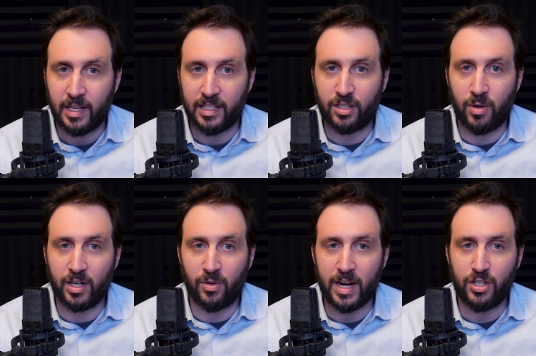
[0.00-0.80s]
And so
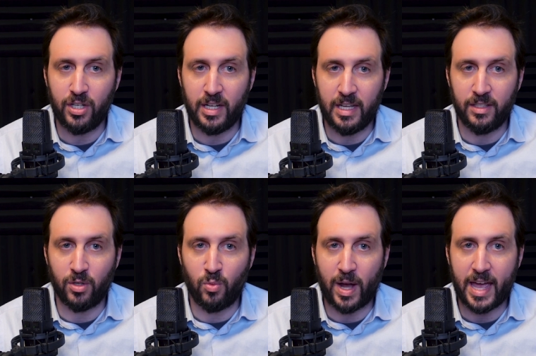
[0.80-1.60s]
aggression is
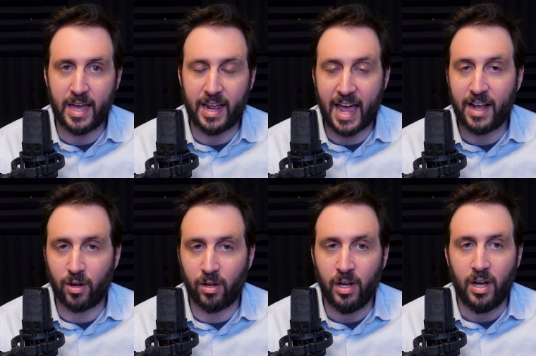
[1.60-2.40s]
a way, and
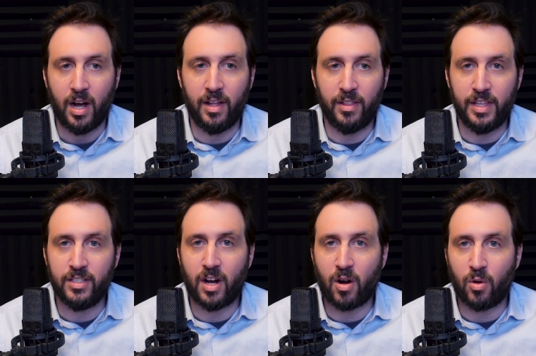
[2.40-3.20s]
anger,
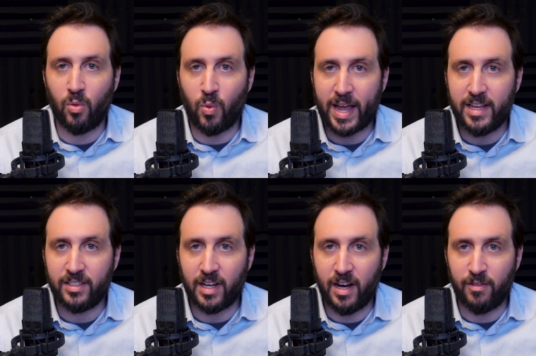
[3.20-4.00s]
these are
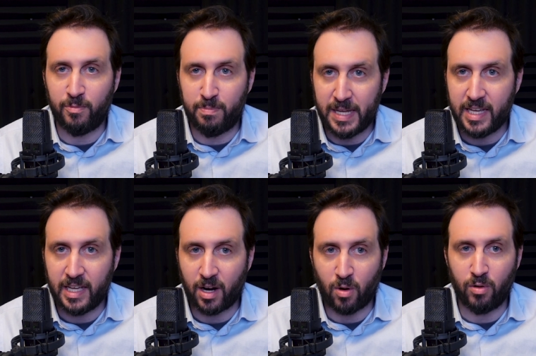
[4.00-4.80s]
ways of being
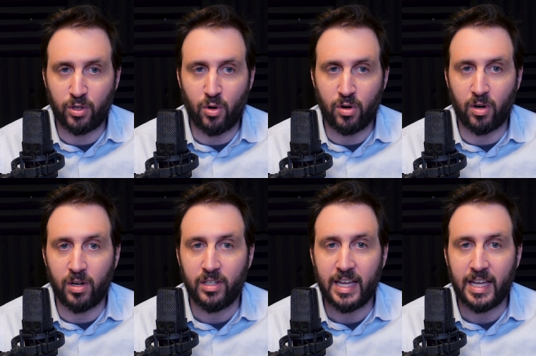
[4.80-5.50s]
in our own corner.